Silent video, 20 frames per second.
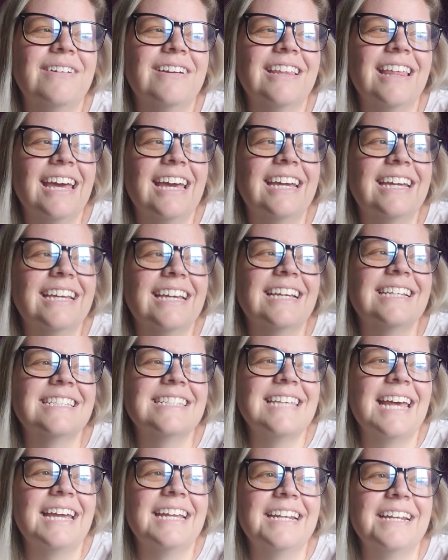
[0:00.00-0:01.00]
we're like
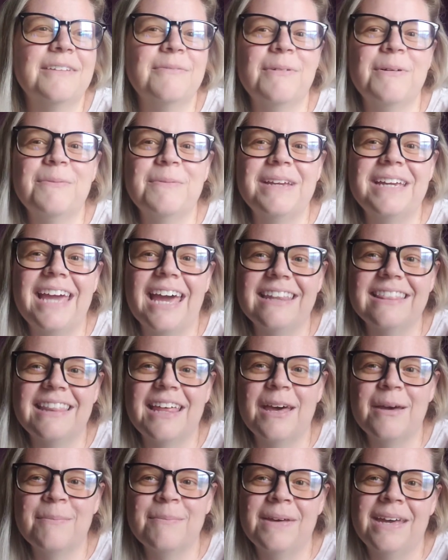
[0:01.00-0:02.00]
excited when we get
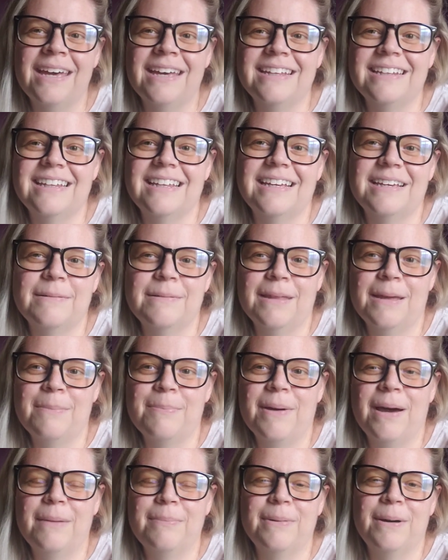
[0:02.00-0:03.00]
them and they they
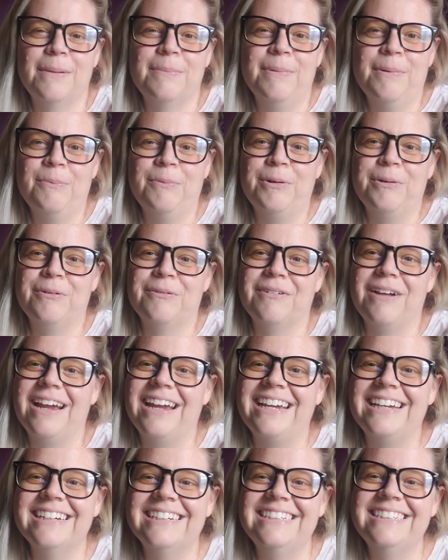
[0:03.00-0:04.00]
pop up and we were right